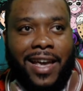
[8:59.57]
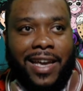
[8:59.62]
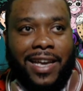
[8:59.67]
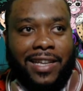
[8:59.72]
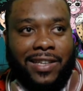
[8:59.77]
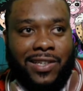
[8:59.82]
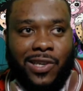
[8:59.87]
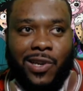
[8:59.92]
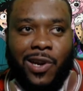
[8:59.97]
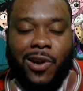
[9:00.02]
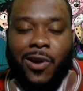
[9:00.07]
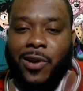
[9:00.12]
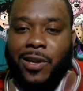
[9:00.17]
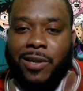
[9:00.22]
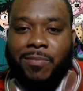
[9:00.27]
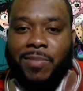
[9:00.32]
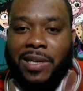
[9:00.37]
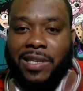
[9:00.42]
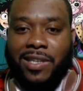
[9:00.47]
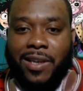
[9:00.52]
it's either going
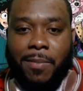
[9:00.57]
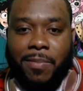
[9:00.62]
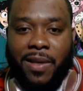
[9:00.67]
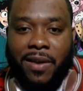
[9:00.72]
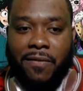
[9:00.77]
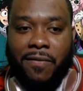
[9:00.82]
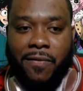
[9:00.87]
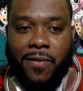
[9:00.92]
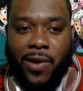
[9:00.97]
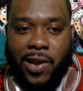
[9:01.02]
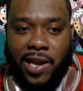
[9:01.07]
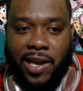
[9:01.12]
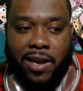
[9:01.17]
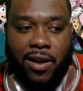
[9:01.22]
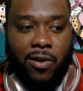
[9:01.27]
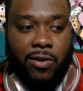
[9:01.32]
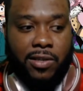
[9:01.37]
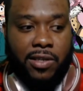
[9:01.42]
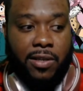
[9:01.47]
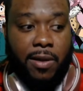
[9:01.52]
to be something funny
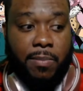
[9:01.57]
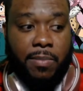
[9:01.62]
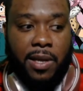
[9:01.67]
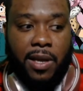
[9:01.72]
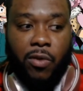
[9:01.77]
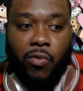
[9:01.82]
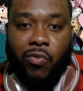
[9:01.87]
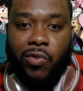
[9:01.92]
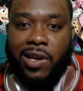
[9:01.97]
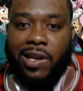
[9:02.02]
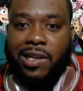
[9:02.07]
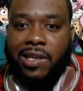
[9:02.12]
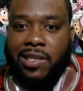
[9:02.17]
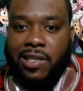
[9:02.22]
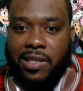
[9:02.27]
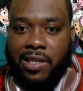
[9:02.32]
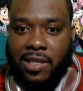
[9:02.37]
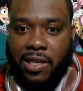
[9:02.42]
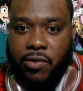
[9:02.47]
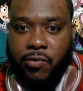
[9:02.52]
or something really
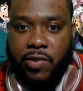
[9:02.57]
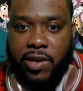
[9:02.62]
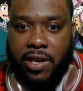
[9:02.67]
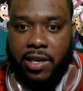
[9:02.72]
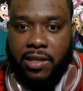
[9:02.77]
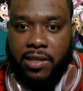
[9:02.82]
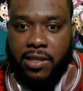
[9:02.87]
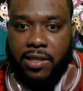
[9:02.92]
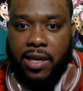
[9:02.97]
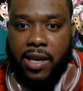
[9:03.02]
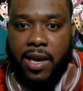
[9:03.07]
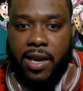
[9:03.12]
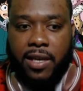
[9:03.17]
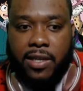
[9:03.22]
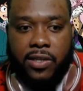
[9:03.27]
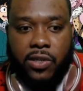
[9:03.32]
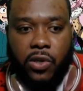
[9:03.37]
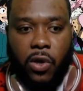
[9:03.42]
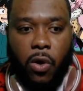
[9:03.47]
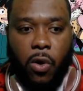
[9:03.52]
serious,
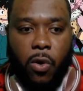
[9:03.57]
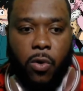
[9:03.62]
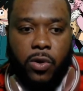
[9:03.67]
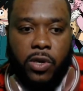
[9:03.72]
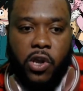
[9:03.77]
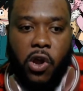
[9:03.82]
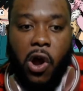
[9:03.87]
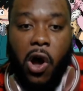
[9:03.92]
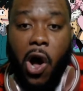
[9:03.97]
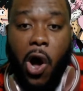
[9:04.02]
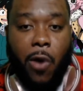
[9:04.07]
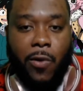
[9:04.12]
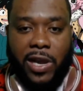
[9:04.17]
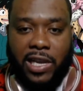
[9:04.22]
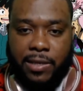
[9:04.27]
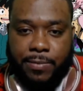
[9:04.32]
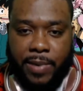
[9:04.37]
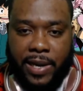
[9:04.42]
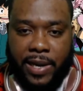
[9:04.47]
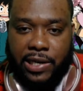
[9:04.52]
so you're
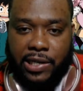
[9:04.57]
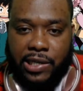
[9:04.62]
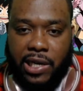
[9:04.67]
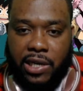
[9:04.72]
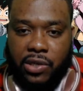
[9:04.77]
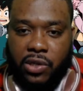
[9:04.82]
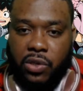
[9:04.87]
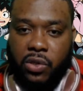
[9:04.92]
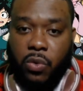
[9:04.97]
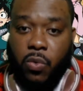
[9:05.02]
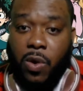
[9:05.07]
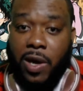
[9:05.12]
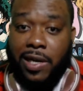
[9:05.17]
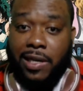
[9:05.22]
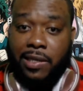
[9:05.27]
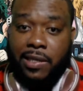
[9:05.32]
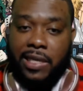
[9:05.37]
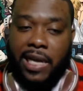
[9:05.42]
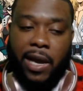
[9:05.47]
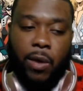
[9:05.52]
always attention to what
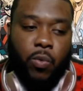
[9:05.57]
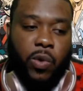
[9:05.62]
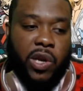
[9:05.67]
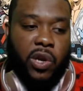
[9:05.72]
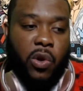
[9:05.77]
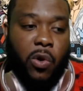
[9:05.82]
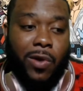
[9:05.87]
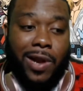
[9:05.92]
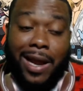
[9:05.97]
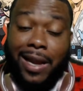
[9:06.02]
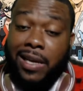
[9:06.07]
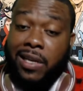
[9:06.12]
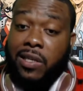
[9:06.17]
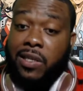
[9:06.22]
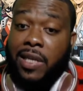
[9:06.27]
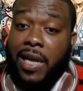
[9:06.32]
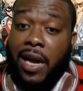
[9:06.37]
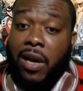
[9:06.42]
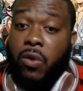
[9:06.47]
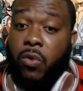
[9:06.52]
he say. We know that he's
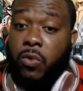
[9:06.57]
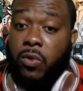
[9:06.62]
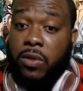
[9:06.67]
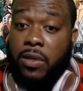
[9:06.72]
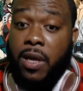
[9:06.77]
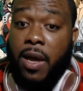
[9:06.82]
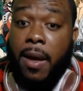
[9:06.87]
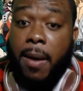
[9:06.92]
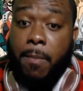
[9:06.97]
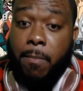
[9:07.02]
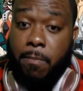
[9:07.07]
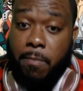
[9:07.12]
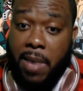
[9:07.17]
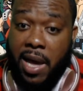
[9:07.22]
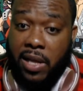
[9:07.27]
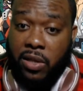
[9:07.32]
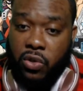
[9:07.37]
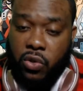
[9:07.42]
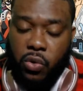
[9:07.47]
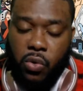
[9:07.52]
Deku's
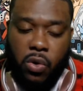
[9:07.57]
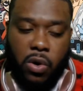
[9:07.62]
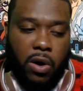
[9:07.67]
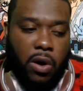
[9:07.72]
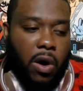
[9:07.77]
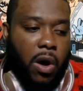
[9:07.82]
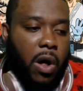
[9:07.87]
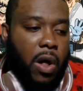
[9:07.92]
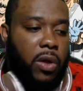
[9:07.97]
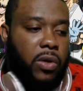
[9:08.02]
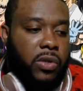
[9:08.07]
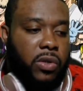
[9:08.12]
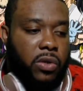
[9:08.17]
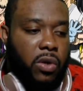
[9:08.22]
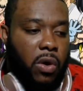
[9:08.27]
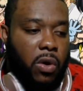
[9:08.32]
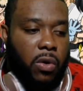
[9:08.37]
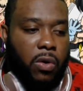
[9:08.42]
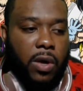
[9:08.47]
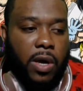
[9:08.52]
mentor
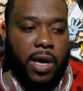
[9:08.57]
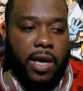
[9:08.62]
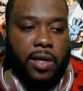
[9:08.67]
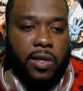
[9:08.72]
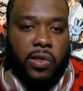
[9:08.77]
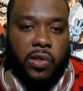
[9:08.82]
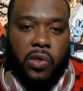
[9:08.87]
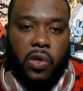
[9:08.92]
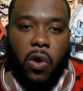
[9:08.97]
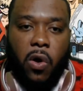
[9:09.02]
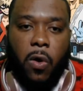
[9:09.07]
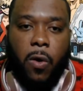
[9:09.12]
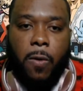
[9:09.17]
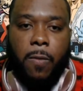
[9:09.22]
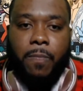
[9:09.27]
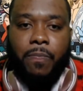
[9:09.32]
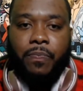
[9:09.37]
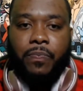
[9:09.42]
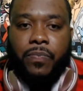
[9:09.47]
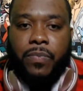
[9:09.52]
also.
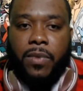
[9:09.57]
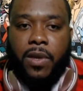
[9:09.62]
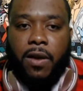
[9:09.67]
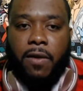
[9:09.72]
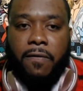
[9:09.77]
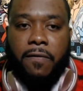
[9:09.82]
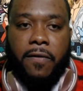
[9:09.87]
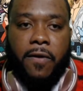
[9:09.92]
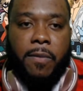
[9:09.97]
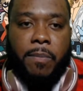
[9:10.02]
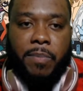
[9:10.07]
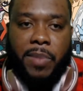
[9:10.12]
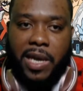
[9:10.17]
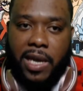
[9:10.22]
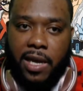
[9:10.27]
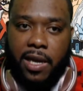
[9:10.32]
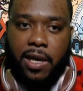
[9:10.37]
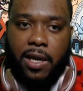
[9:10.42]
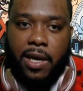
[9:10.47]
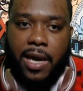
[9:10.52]
So for
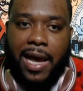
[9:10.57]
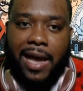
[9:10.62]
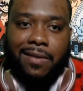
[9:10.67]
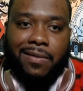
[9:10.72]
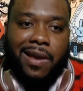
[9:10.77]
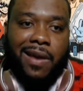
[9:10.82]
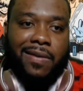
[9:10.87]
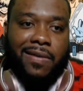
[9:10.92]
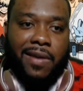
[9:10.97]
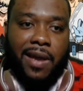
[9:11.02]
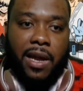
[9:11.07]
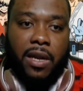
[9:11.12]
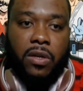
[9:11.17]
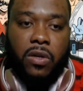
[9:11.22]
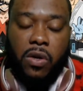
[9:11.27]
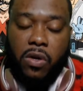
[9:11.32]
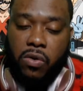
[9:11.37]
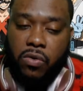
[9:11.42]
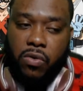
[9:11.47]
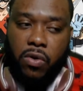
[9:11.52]
me, as I said,
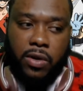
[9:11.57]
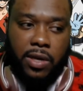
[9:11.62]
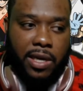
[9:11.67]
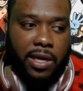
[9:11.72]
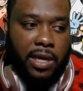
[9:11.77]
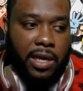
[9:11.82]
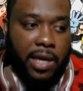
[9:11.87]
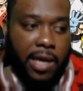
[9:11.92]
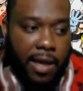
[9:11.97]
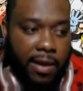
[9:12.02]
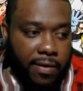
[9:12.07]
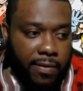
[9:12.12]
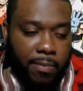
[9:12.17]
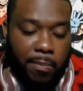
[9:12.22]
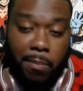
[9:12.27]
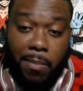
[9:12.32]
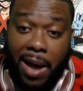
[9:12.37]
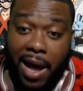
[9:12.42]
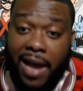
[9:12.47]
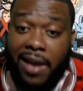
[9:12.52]
Todoroki is
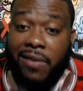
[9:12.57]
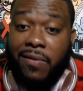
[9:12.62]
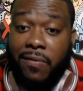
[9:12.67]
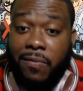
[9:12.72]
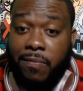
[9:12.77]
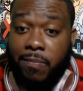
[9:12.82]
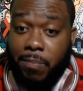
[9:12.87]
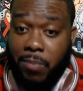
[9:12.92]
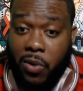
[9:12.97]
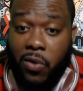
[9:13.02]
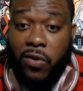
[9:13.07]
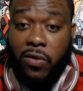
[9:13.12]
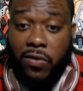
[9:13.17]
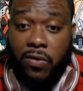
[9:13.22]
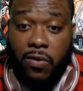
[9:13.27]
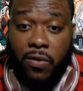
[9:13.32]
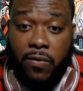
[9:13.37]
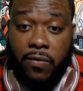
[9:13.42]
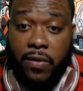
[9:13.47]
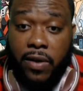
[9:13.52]
my
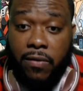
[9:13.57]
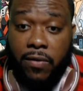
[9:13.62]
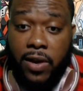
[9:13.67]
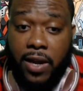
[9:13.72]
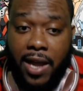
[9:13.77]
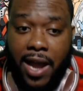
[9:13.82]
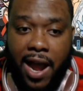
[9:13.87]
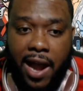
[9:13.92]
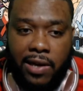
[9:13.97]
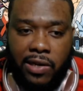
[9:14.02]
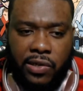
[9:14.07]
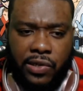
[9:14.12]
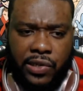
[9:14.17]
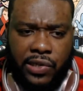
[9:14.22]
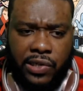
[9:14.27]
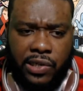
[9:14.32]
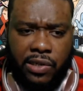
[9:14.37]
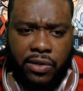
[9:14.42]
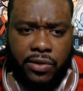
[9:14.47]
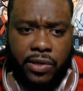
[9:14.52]
personal favorite character in the
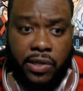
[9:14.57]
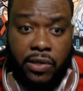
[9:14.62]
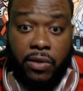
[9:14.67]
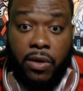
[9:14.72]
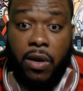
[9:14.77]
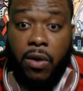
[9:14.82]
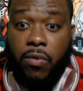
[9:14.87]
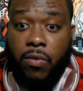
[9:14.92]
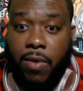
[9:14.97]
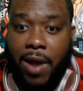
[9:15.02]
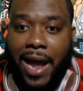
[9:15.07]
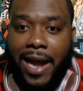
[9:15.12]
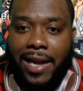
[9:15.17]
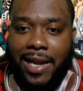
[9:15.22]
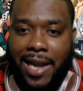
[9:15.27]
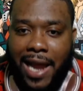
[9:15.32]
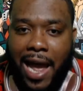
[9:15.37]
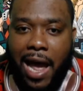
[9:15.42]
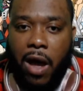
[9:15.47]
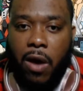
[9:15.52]
series right
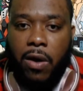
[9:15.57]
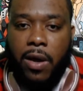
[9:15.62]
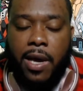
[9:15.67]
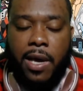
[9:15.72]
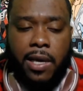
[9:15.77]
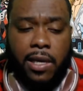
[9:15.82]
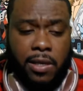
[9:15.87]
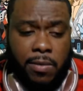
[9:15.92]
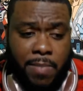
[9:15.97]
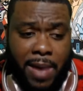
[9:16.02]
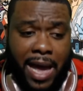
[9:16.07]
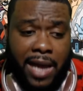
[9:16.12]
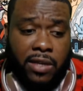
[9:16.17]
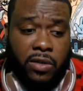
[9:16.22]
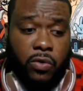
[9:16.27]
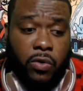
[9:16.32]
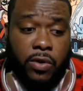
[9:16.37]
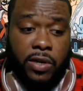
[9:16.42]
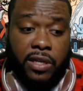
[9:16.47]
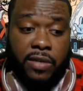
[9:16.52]
now. His
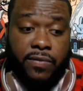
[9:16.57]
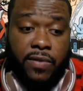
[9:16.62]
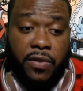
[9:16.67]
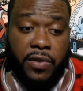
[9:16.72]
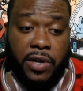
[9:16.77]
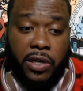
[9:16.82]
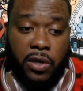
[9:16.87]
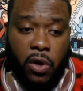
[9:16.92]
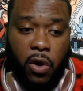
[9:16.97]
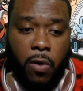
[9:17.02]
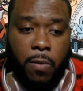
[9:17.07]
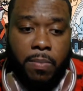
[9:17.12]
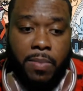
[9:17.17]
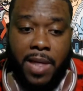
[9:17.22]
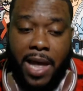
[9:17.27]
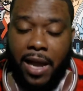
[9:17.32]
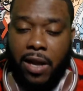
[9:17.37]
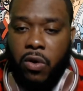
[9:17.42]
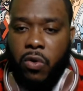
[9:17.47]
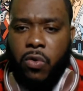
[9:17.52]
backstory is very dope.
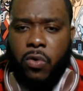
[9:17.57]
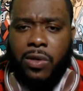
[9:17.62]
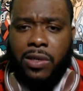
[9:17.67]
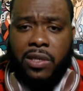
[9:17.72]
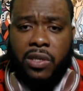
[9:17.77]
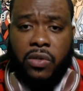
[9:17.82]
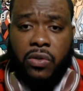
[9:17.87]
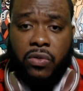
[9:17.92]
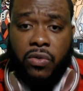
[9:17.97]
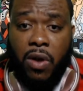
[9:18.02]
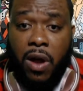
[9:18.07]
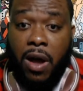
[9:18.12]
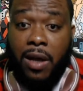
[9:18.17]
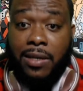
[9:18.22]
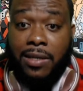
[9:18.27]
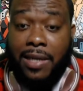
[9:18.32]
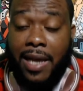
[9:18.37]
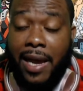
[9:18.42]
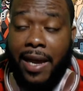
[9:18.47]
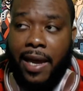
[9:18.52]
Deku is a strong
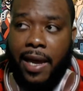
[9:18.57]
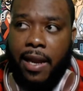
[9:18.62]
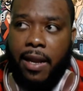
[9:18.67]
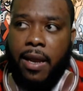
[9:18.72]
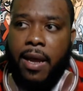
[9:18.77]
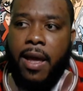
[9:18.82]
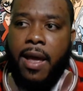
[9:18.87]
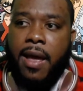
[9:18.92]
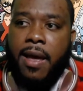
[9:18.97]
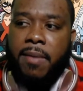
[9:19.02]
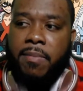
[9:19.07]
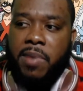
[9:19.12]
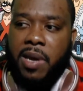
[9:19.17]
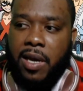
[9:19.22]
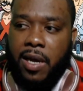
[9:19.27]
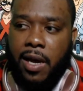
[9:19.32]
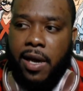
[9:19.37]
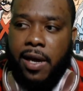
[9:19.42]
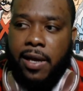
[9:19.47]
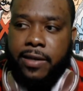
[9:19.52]
second,
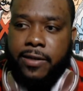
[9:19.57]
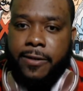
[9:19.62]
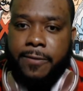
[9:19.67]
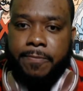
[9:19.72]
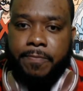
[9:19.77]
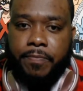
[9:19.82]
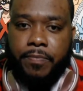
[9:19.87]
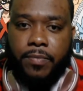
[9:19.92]
because